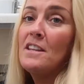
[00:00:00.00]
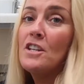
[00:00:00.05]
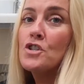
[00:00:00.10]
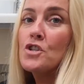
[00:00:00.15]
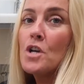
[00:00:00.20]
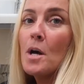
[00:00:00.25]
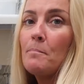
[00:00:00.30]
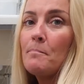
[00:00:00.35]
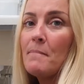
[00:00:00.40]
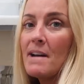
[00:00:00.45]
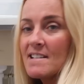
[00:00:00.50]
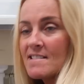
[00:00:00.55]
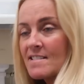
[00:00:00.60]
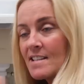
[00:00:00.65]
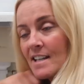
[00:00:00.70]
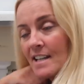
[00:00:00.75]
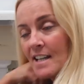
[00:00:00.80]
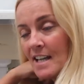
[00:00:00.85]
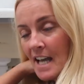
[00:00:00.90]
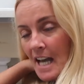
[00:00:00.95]
in the top
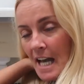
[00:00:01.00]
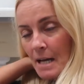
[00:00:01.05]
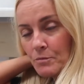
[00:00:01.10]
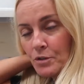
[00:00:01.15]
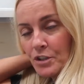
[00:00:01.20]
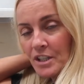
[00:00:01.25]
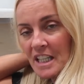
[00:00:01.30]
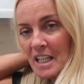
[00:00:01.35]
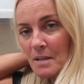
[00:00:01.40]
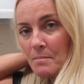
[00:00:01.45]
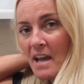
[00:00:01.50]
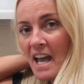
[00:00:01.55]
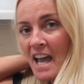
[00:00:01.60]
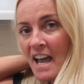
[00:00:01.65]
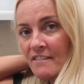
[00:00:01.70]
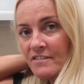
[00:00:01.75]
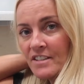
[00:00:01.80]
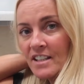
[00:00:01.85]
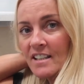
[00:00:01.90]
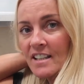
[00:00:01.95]
basket, I'm going to keep
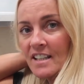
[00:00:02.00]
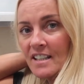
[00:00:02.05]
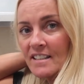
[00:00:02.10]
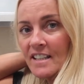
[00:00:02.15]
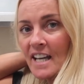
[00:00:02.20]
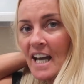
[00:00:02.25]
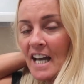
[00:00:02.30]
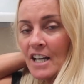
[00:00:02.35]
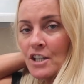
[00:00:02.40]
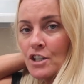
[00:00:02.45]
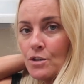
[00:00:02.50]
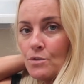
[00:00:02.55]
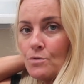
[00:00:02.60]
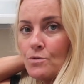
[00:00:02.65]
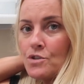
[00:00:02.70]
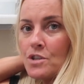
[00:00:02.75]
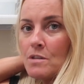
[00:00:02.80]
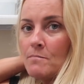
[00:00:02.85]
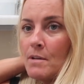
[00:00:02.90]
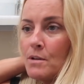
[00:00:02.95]
everything that I
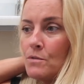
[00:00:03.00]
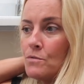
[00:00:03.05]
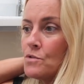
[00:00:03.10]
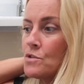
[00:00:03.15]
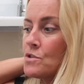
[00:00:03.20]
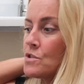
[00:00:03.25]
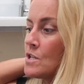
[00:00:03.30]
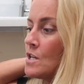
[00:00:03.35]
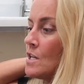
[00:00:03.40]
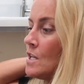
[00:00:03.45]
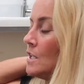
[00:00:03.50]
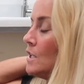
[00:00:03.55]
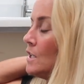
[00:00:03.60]
use the most,